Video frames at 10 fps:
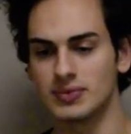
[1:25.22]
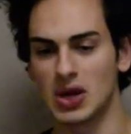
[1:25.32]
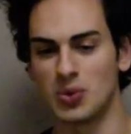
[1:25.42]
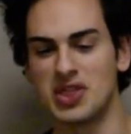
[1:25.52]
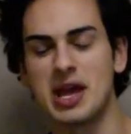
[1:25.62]

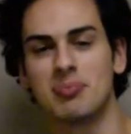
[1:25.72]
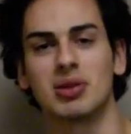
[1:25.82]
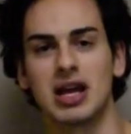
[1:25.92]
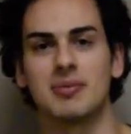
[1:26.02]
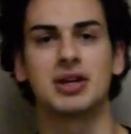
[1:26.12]
When they
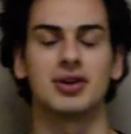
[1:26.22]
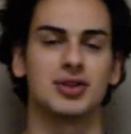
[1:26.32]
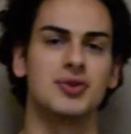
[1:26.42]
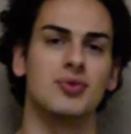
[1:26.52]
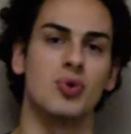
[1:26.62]
blame it on
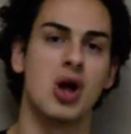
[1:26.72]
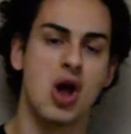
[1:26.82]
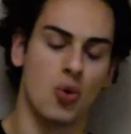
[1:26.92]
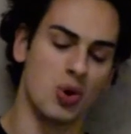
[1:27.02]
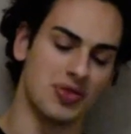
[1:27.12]
you,
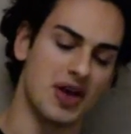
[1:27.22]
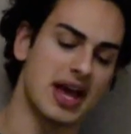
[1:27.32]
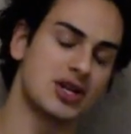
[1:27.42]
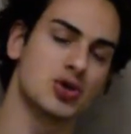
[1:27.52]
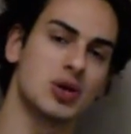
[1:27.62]
when
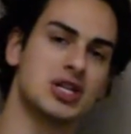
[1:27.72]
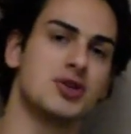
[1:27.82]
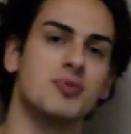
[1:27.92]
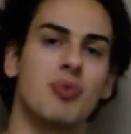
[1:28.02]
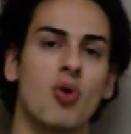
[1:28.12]
they treat
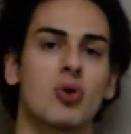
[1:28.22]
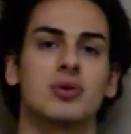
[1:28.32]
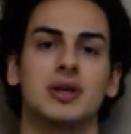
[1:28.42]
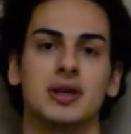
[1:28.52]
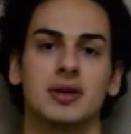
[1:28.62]
you
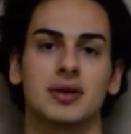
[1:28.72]
poorly,